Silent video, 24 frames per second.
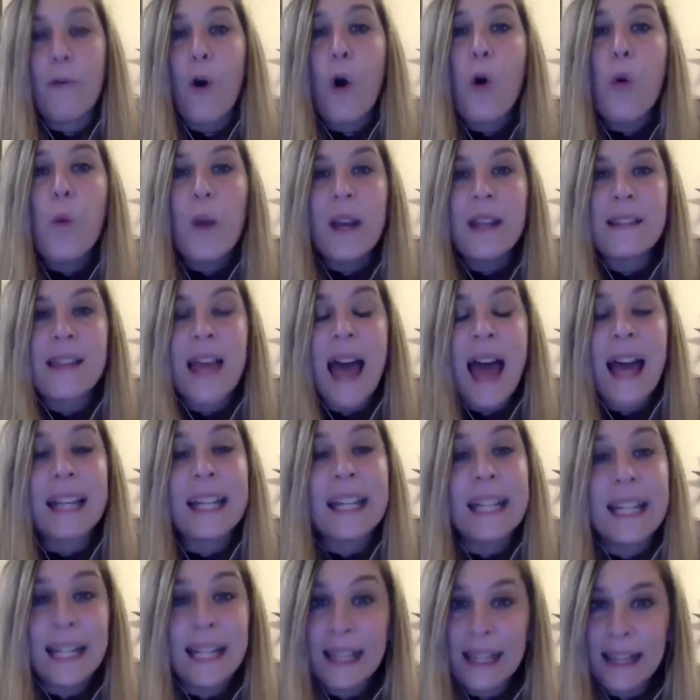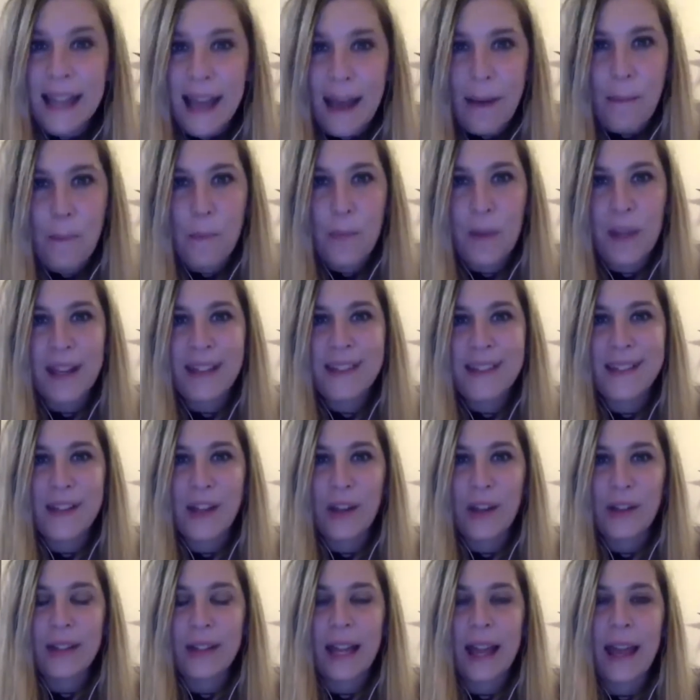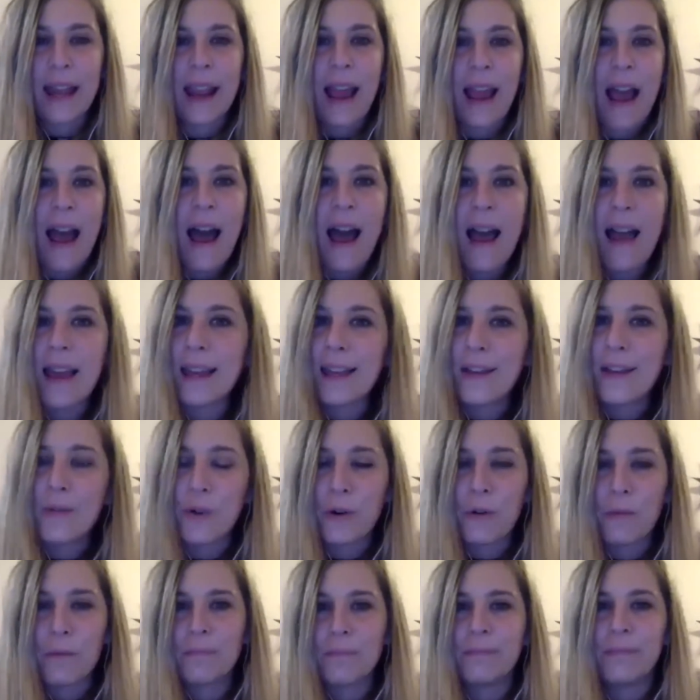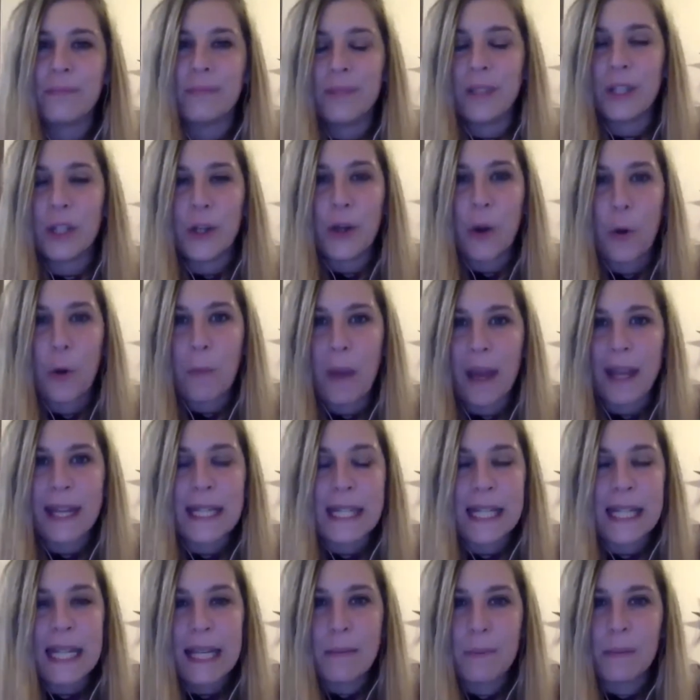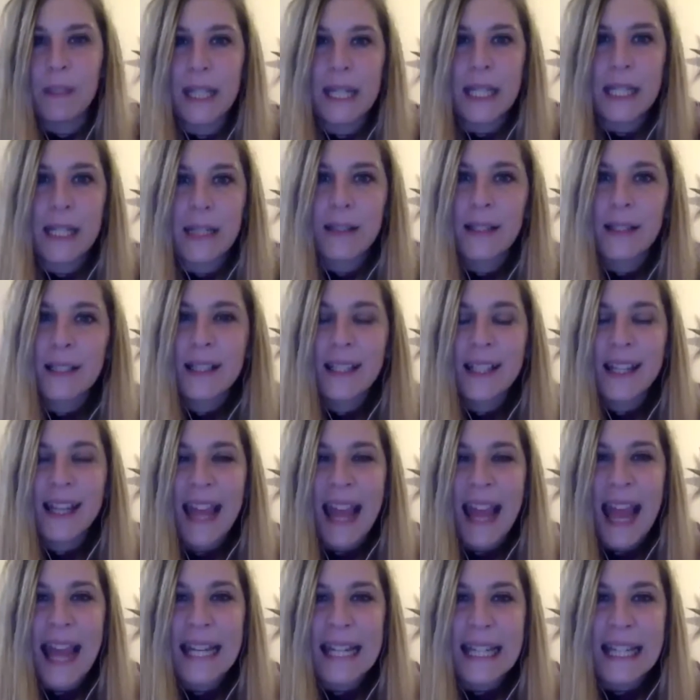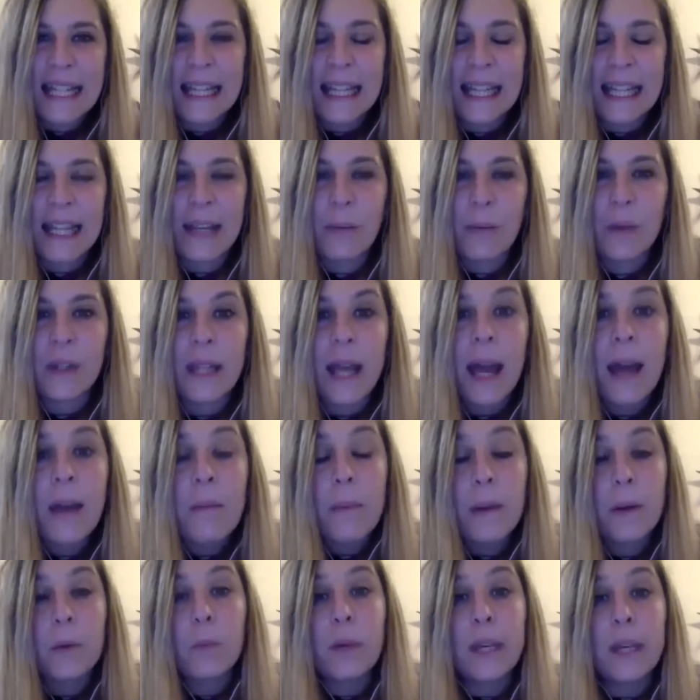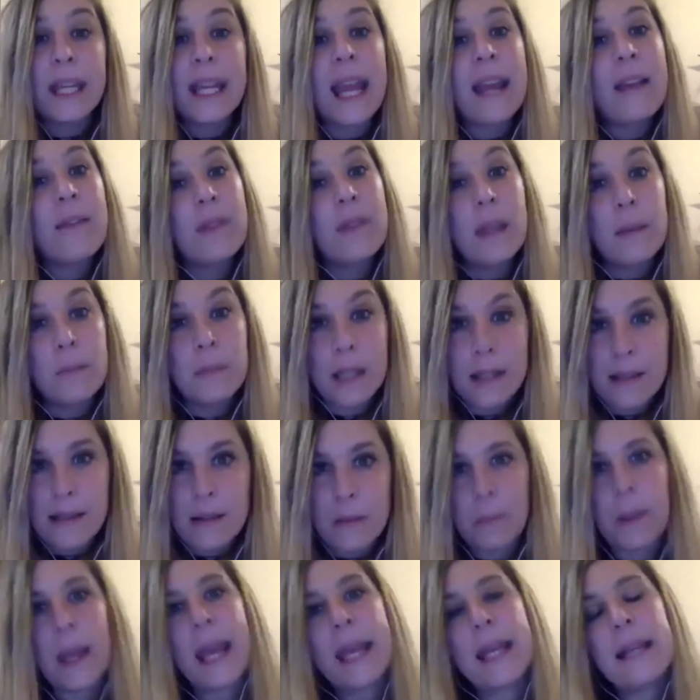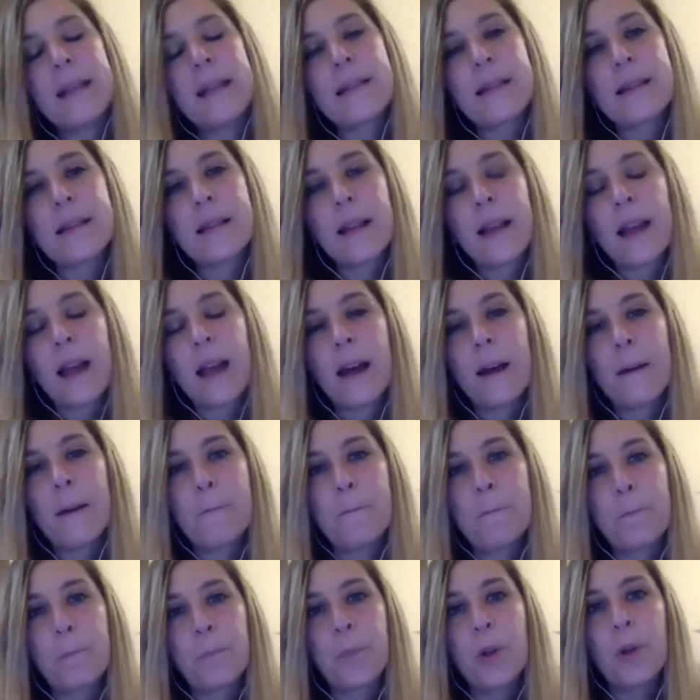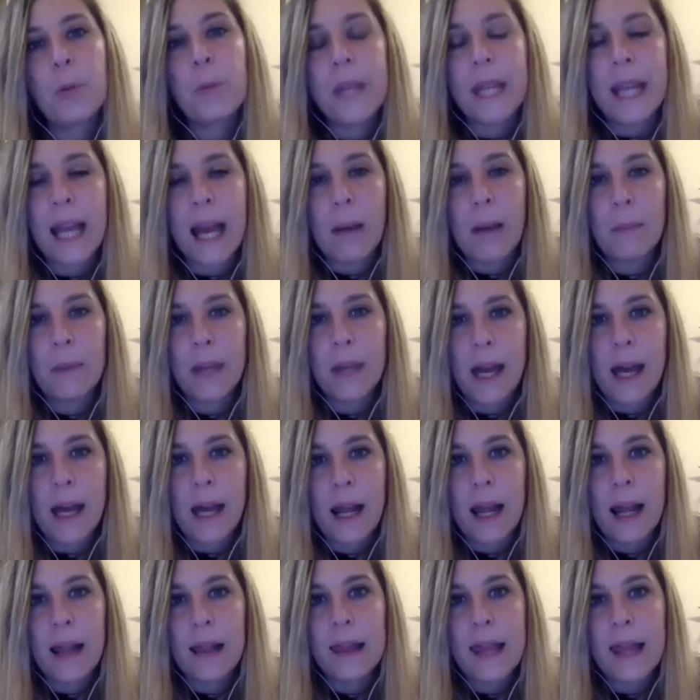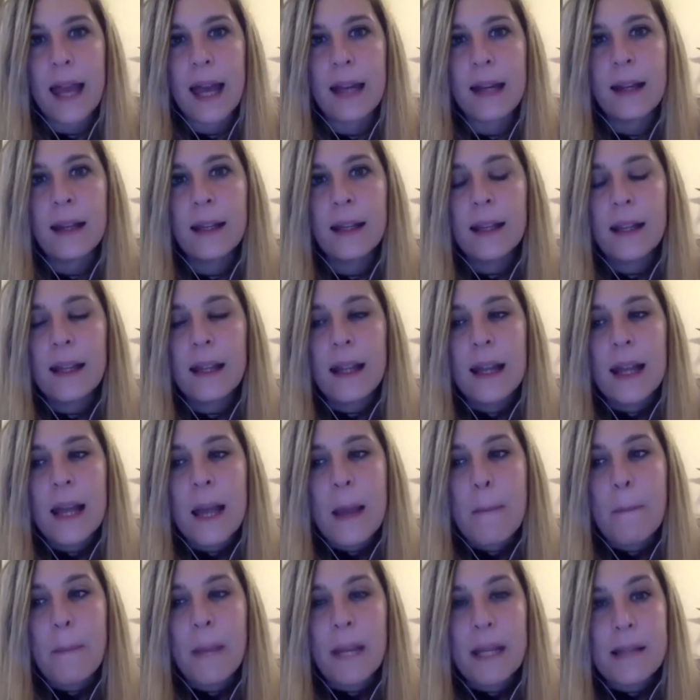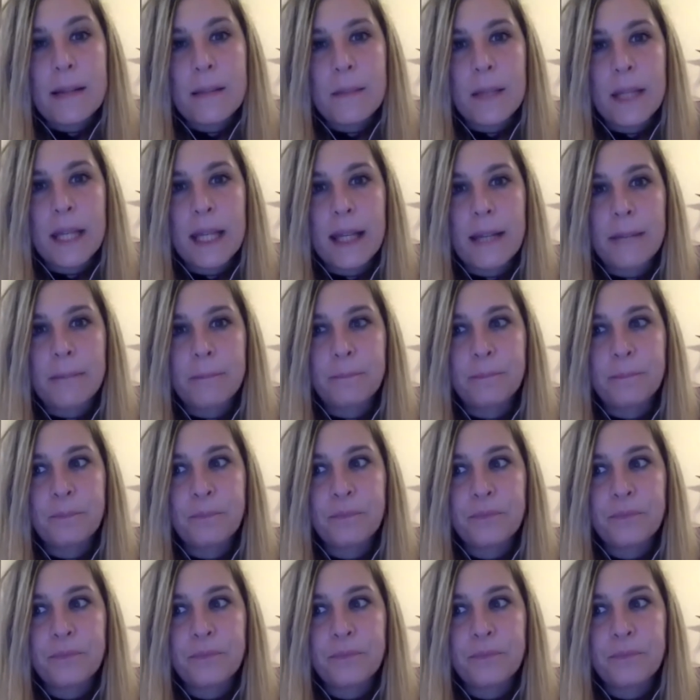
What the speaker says: always had it in them. It's not like I or, you know, my team did anything with that, but we gave them the space to become that. And that makes me